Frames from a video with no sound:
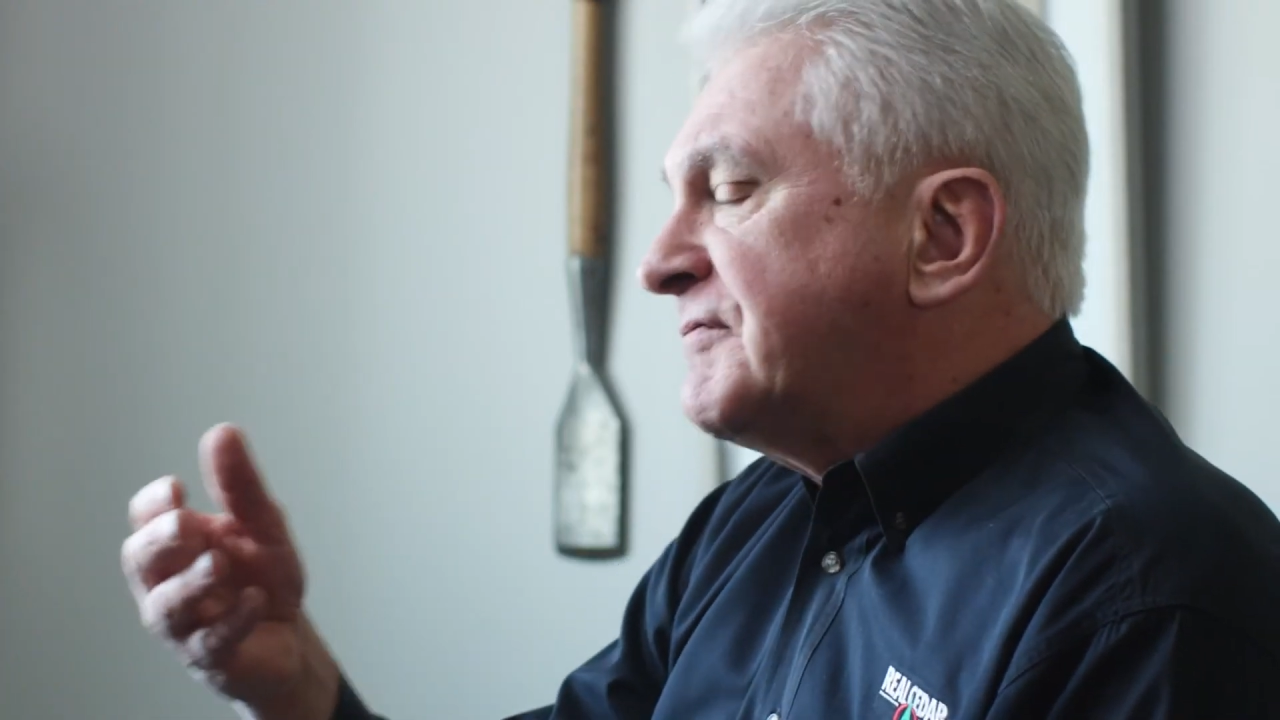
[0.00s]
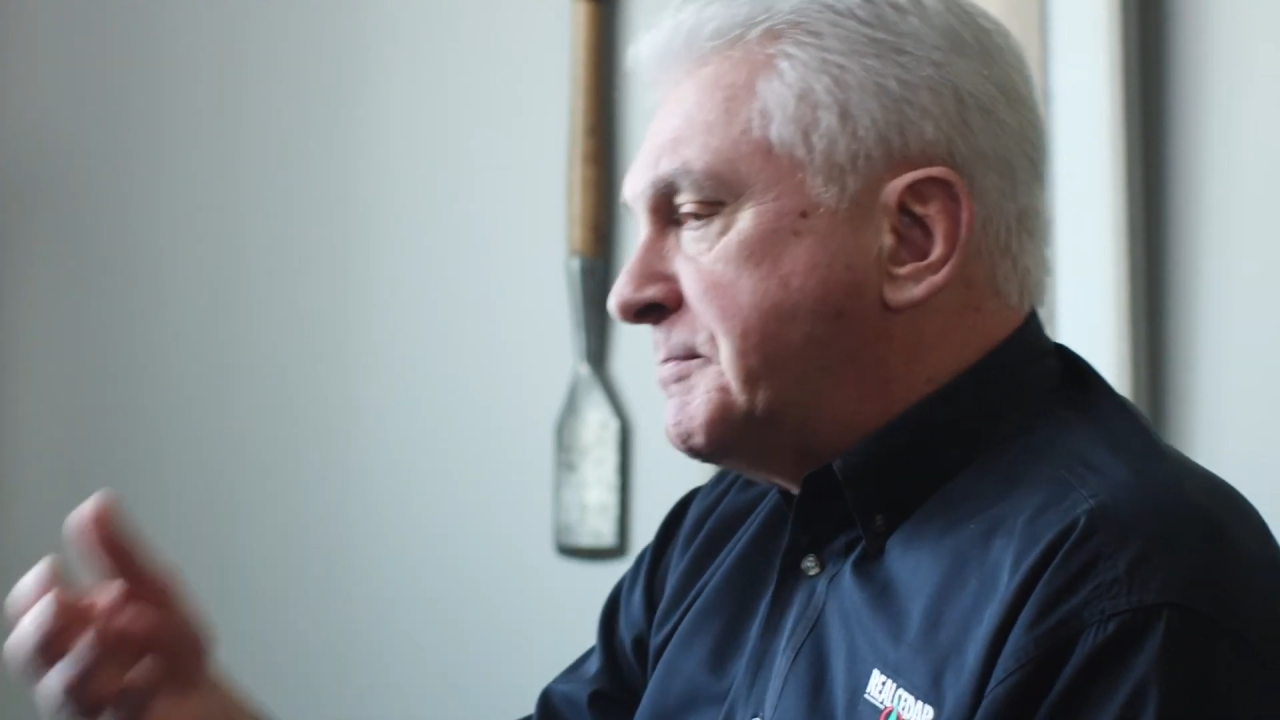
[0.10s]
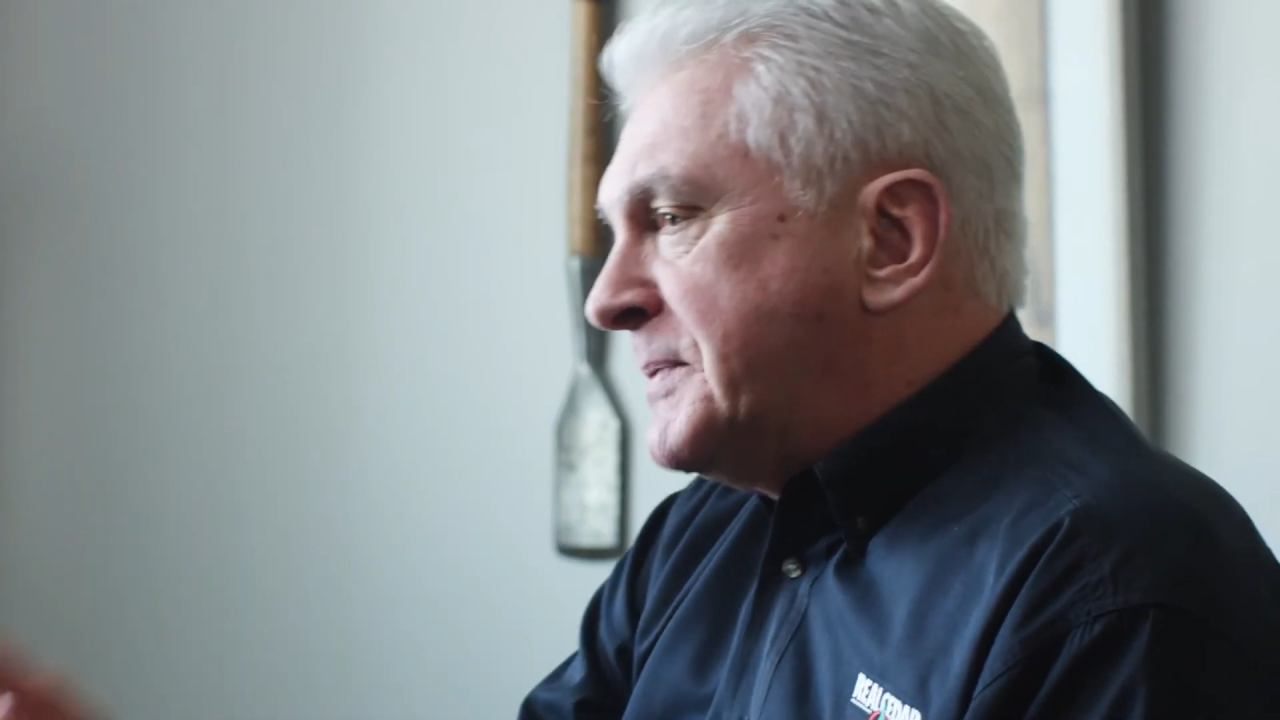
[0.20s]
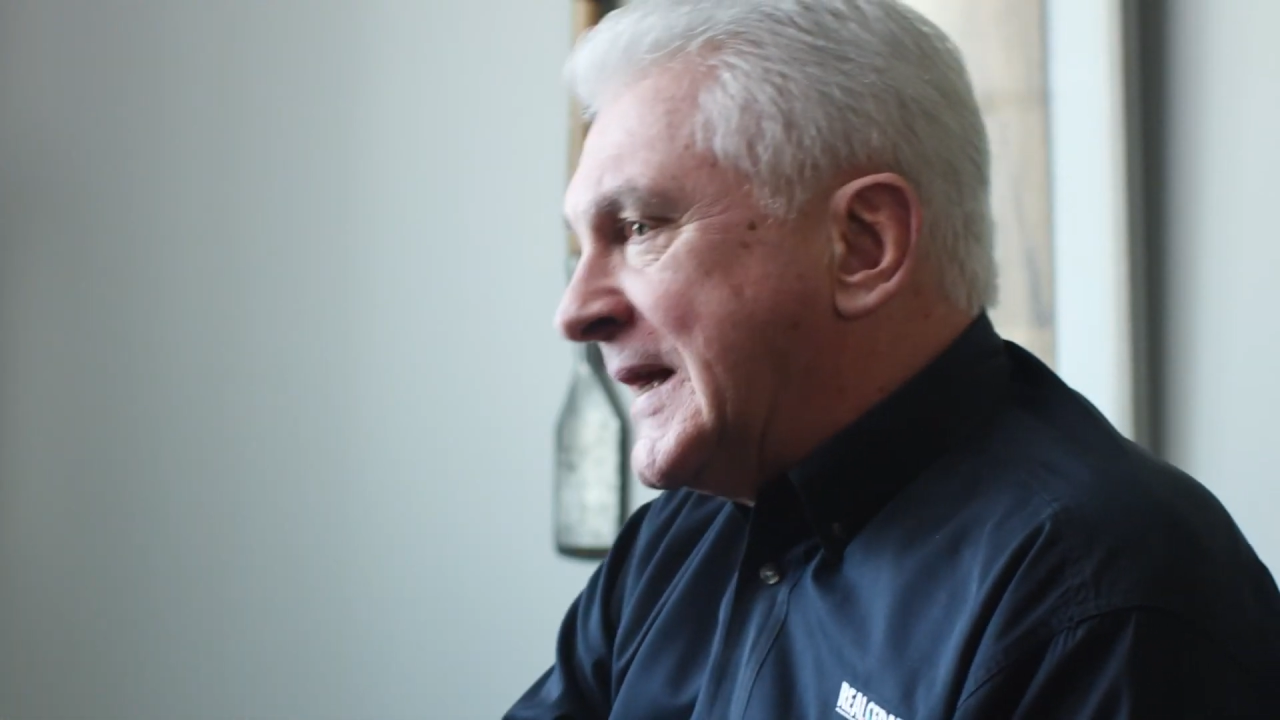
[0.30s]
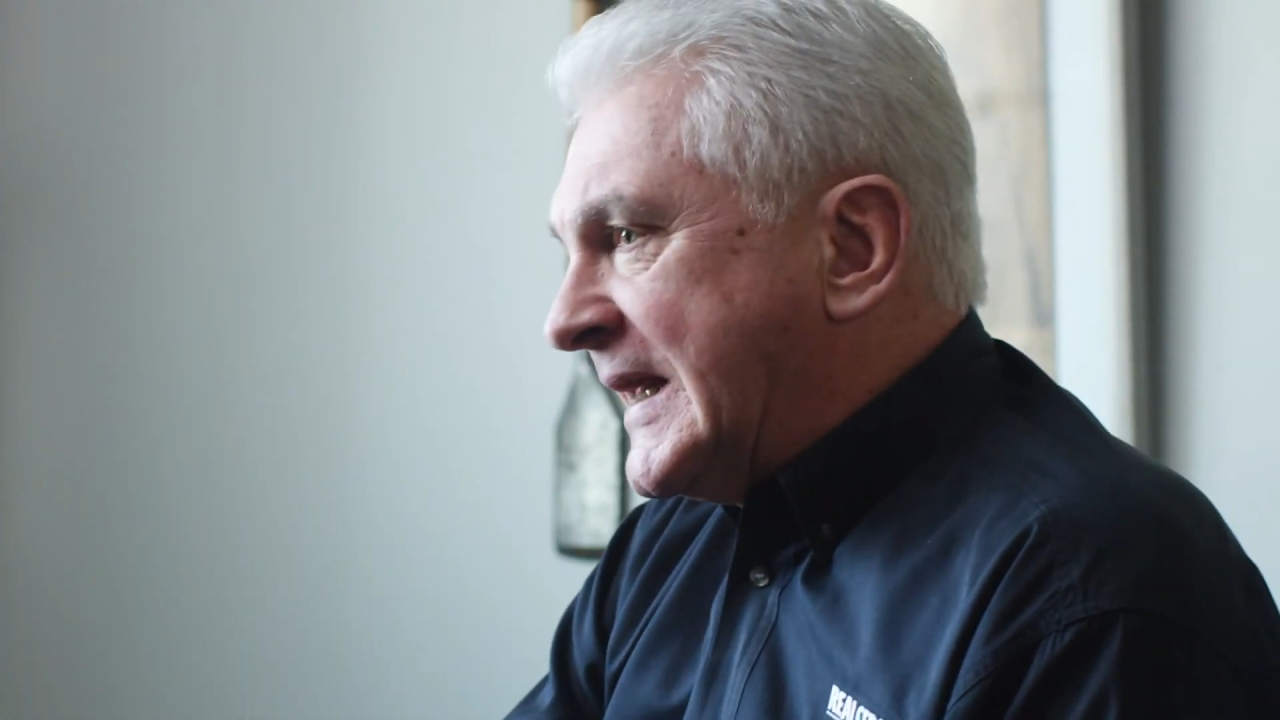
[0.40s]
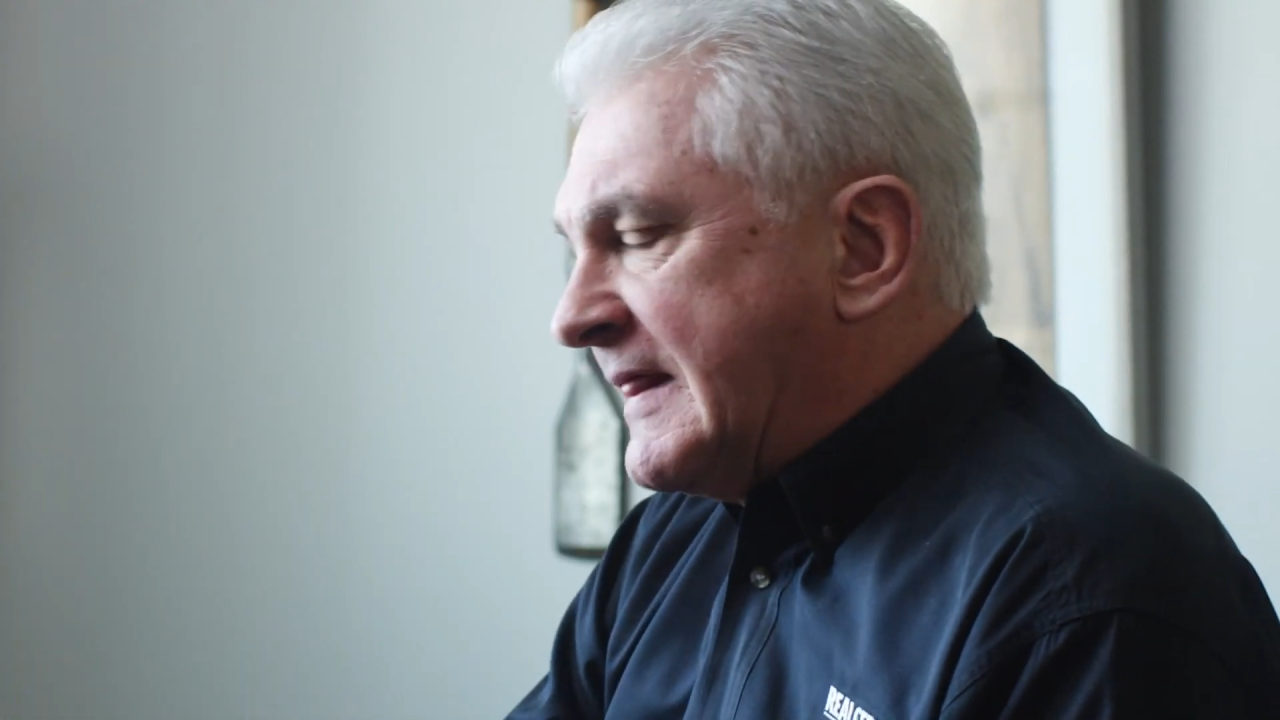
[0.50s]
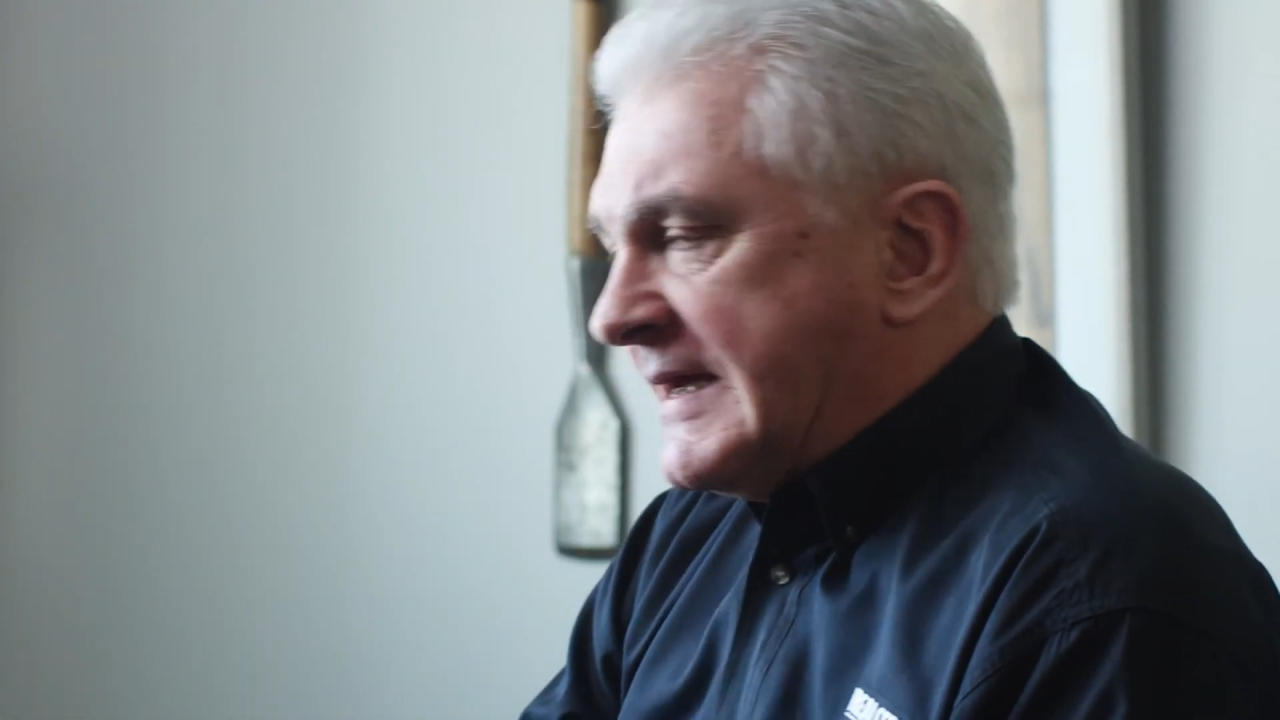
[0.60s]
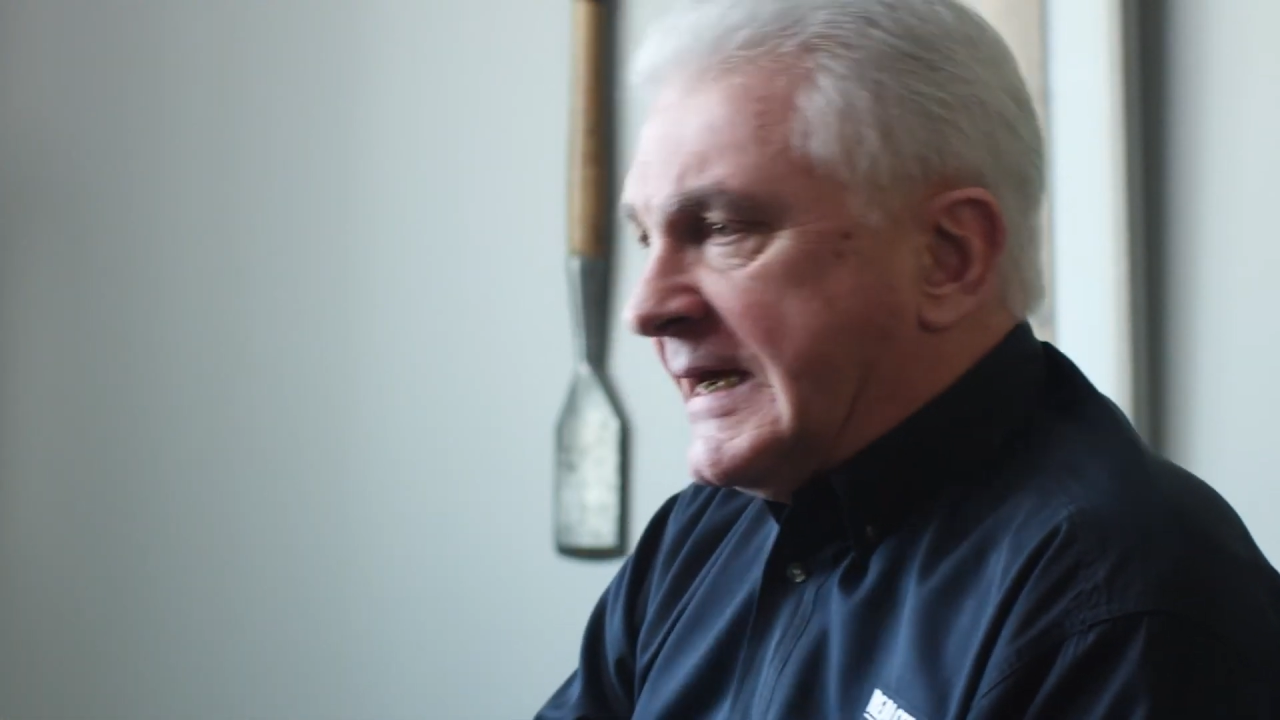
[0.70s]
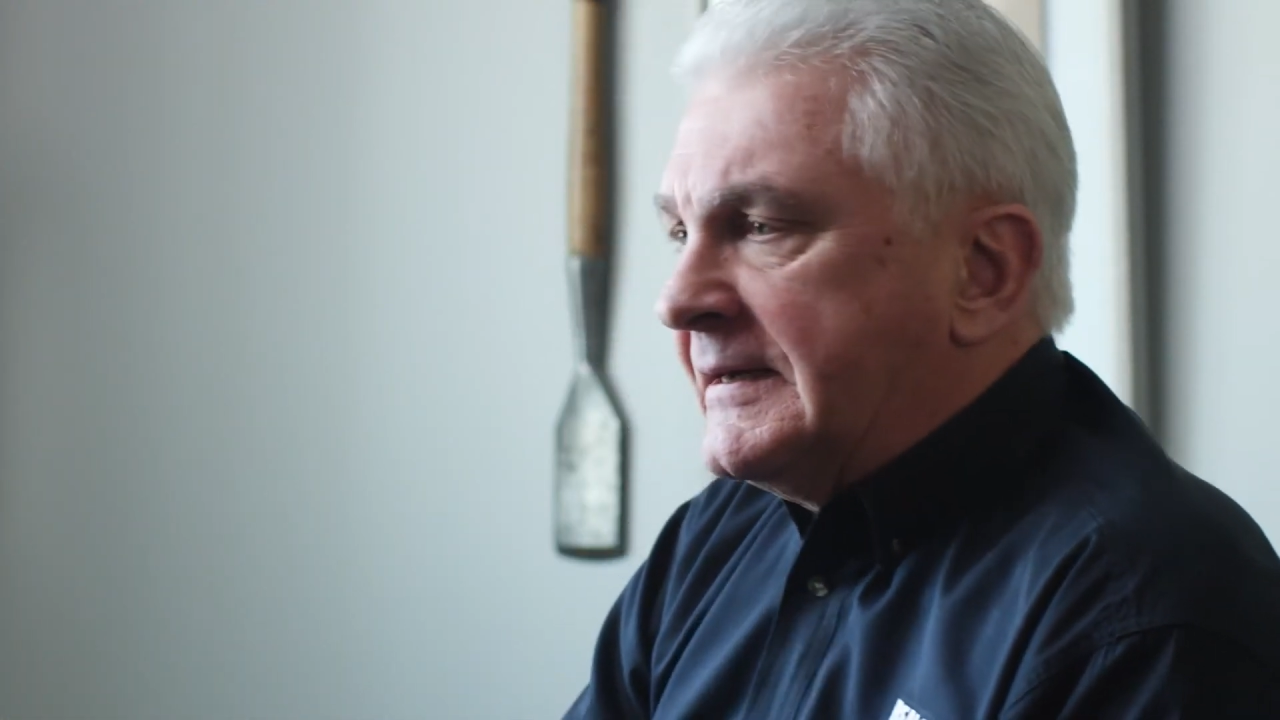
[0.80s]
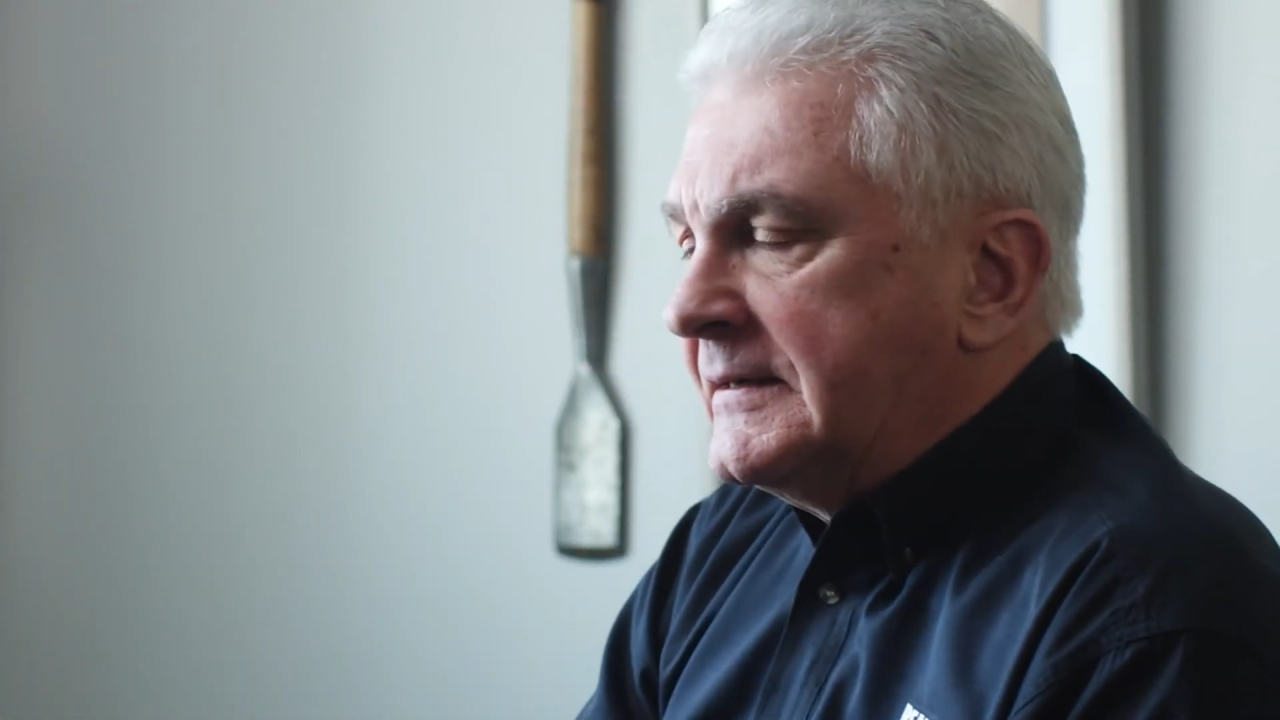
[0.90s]
to putty
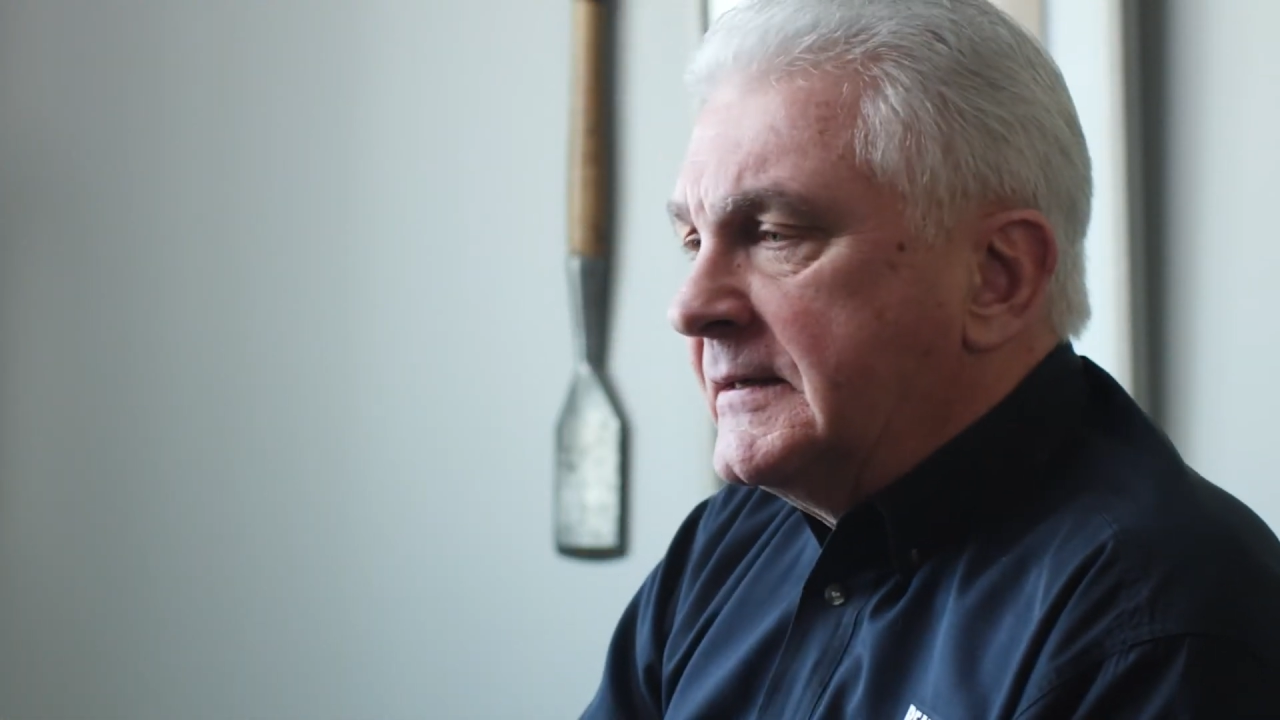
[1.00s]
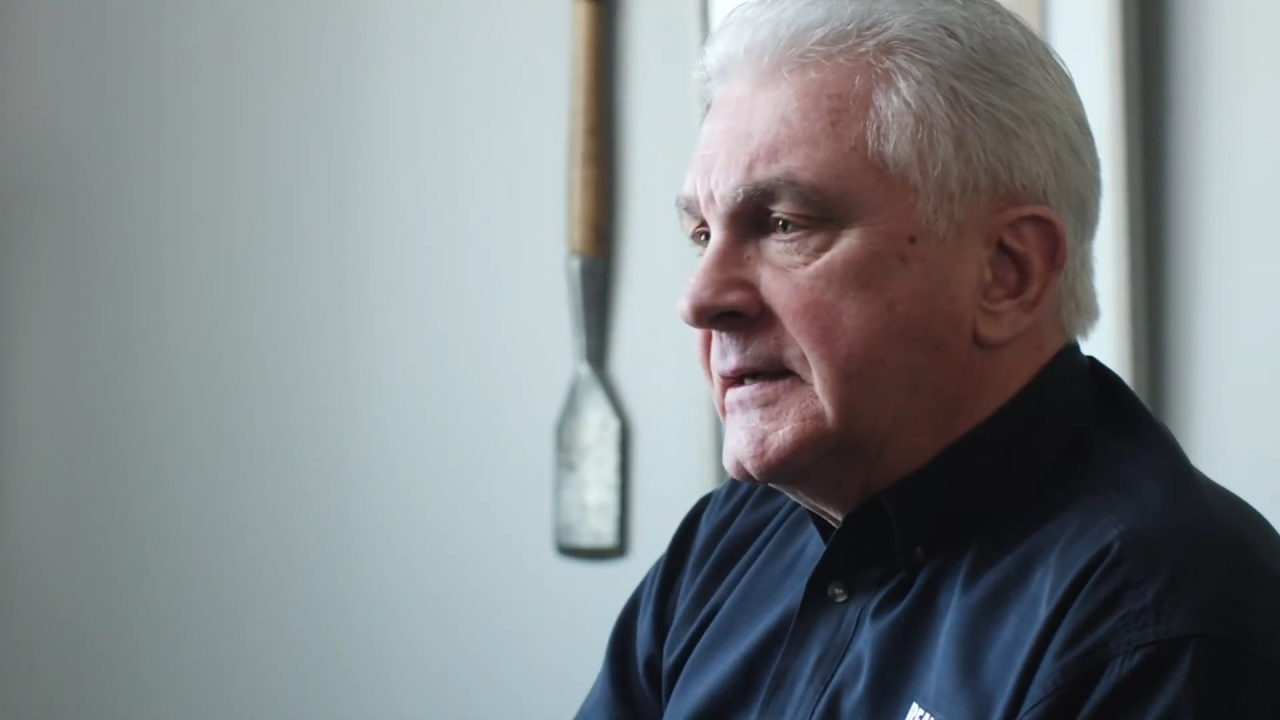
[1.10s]
that,